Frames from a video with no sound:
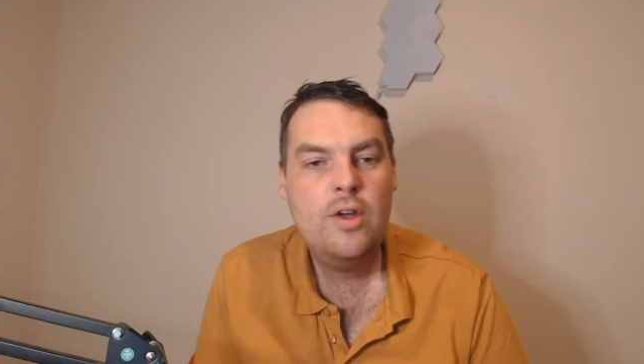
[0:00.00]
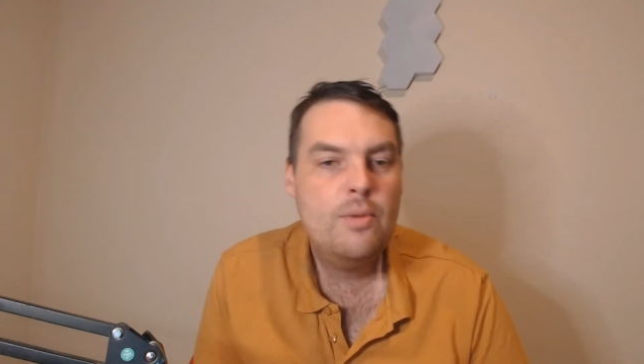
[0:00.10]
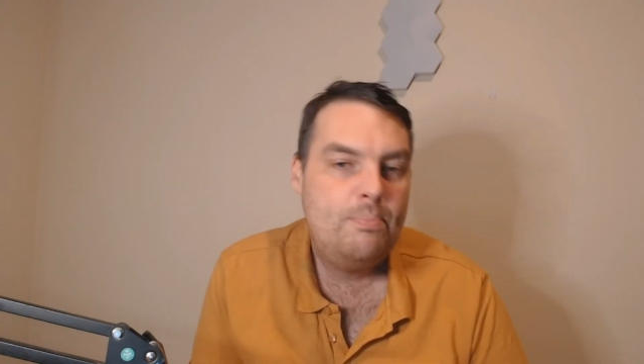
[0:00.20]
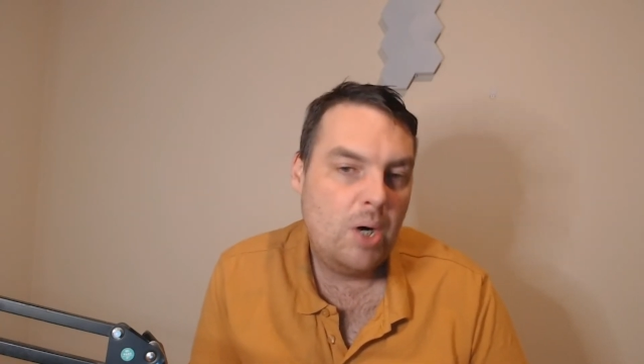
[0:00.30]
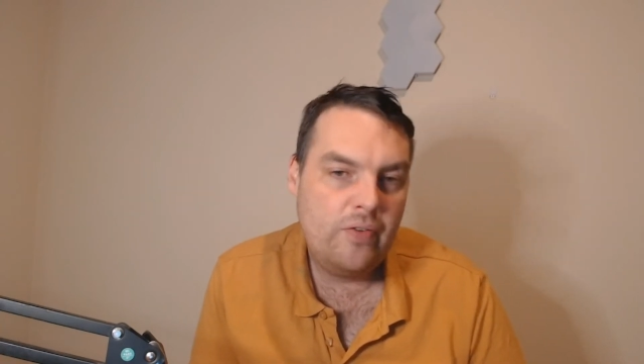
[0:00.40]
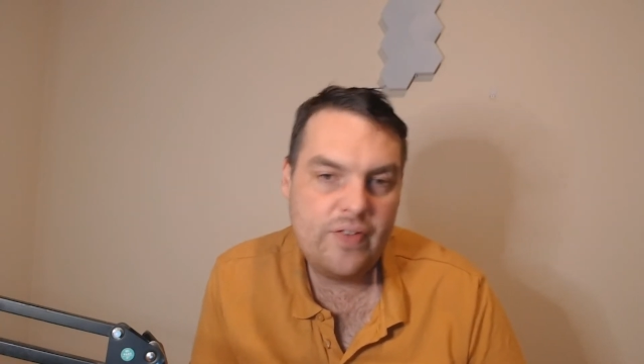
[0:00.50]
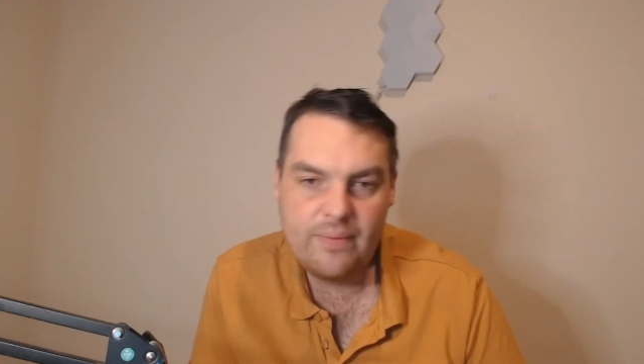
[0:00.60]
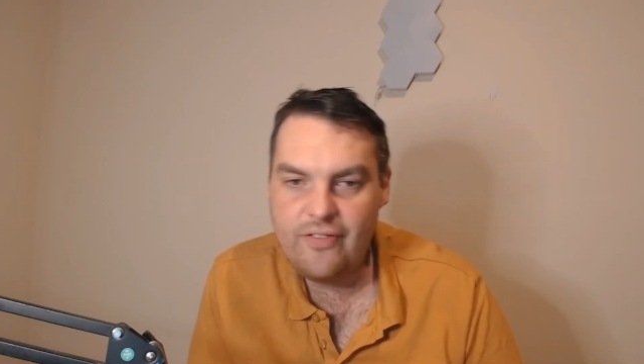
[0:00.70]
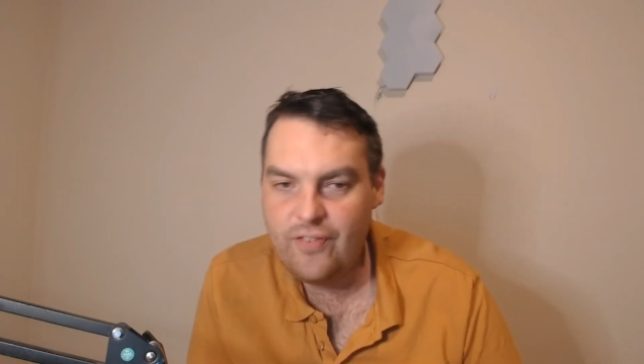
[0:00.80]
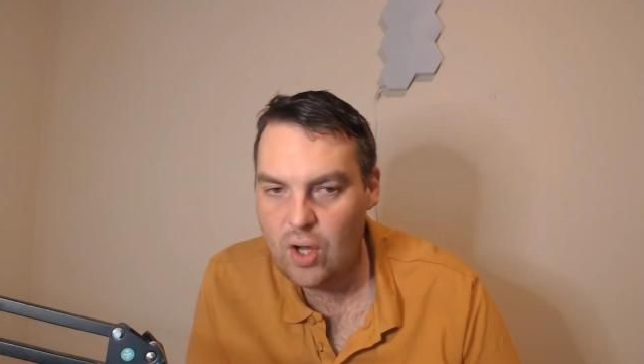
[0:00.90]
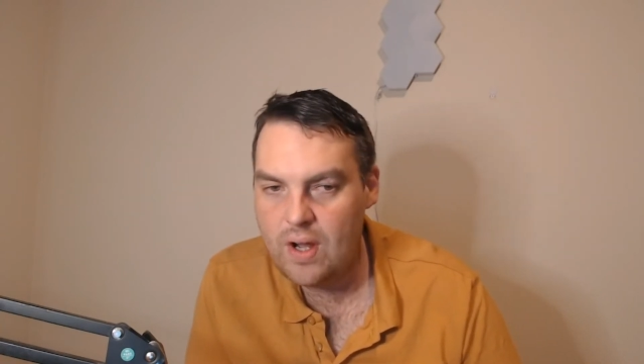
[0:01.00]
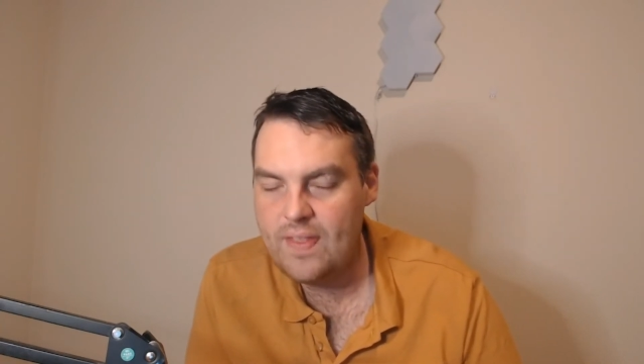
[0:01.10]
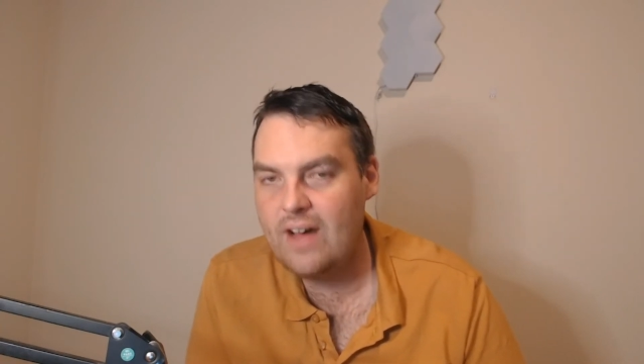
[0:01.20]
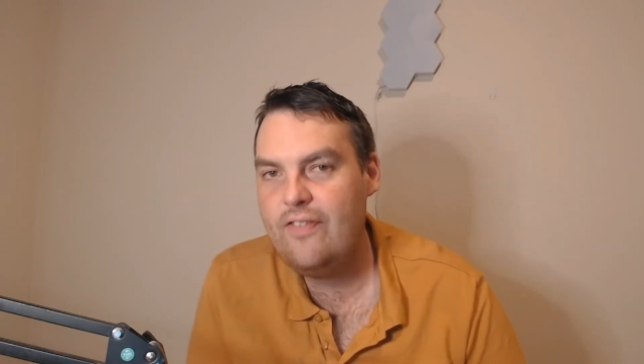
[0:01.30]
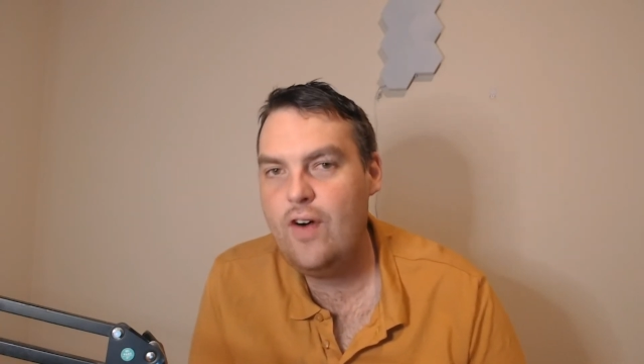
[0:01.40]
Both of them floating
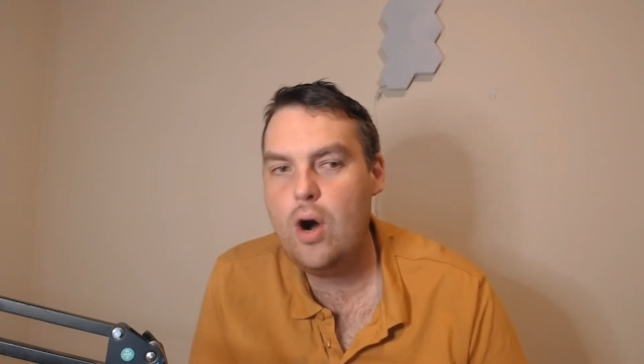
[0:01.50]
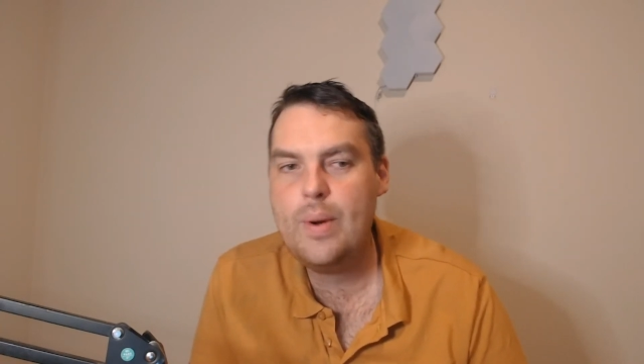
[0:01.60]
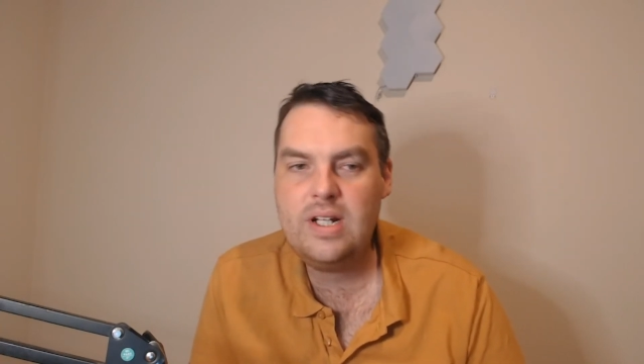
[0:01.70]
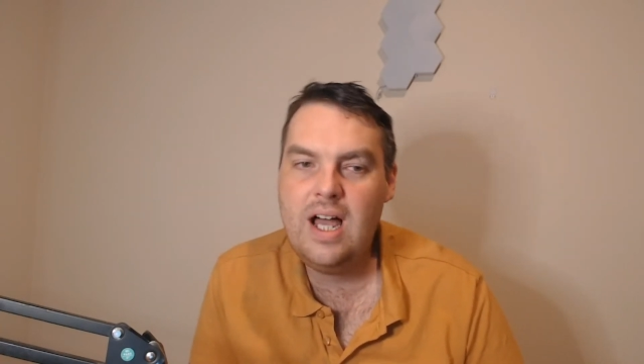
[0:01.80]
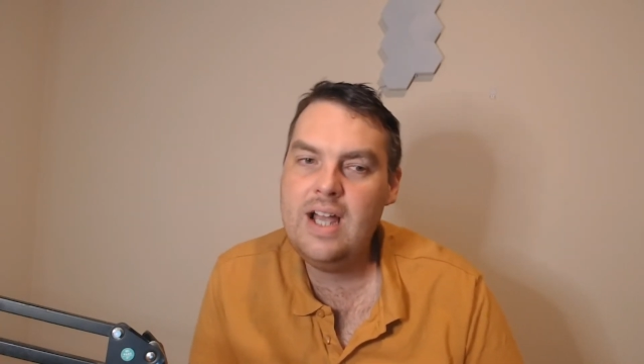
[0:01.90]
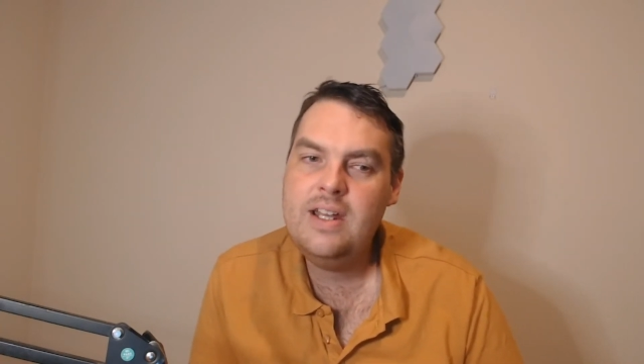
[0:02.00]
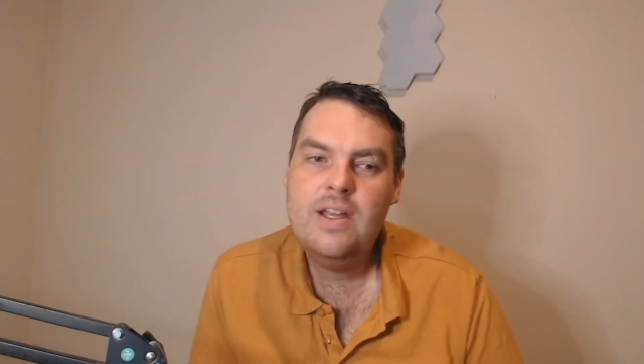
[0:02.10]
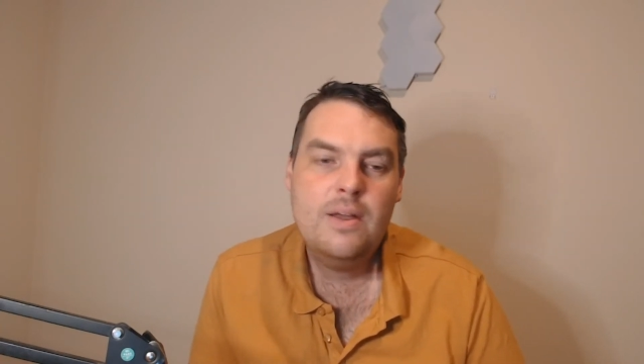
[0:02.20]
that forward line.